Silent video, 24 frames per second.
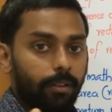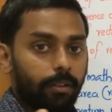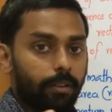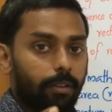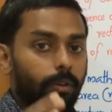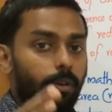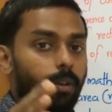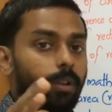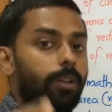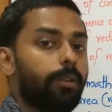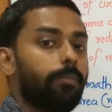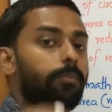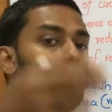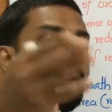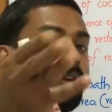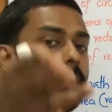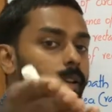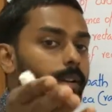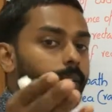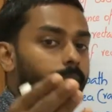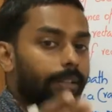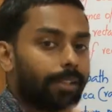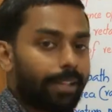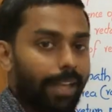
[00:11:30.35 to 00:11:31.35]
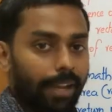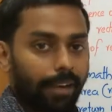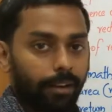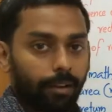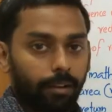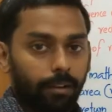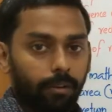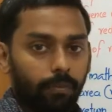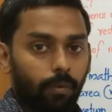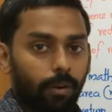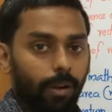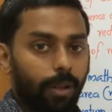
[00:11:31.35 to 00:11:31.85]
you are inputting
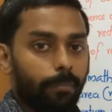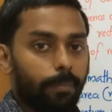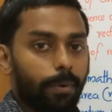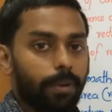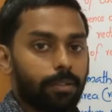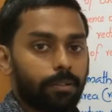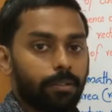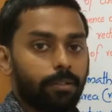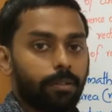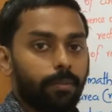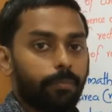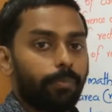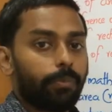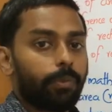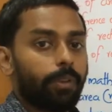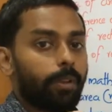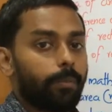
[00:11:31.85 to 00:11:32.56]
10, what happens?